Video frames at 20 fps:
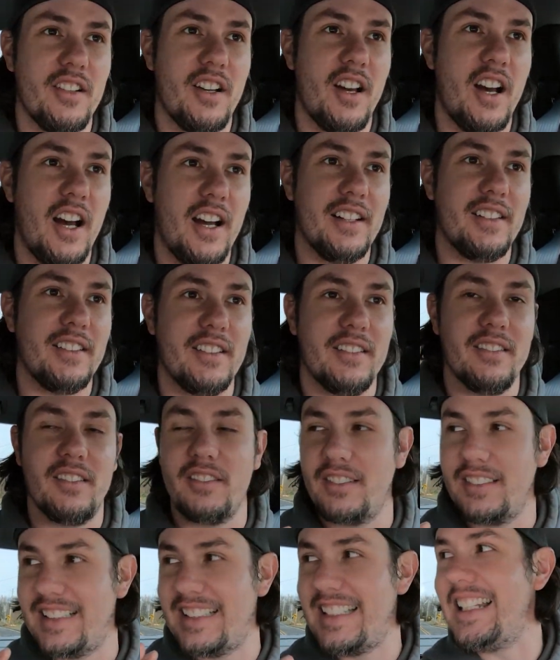
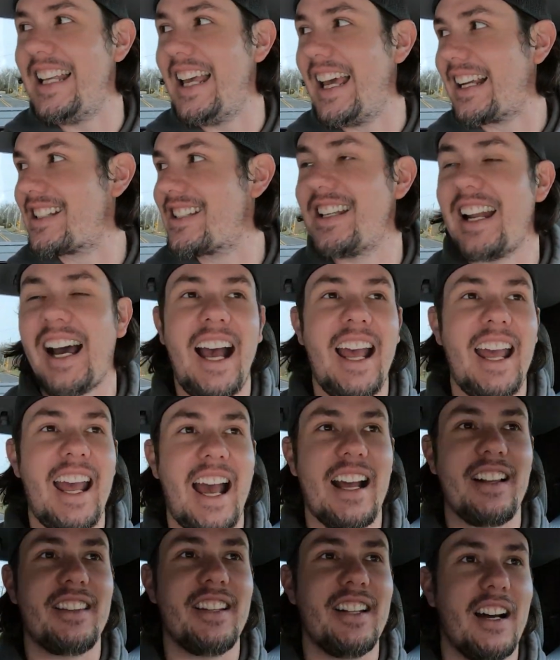DX
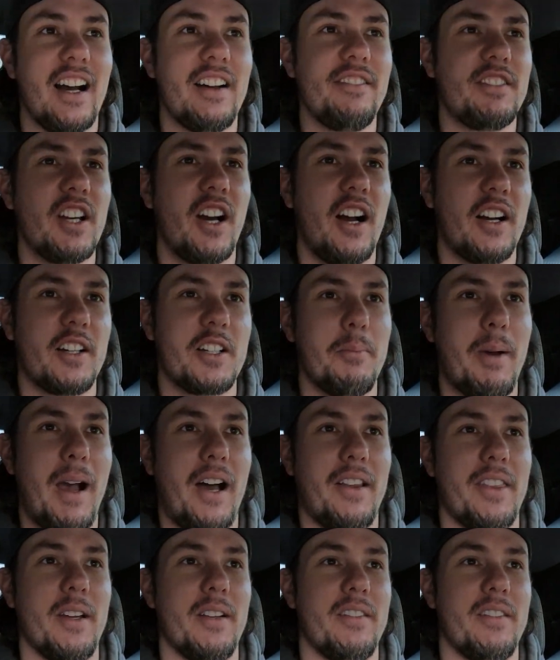Diag that I've talked about,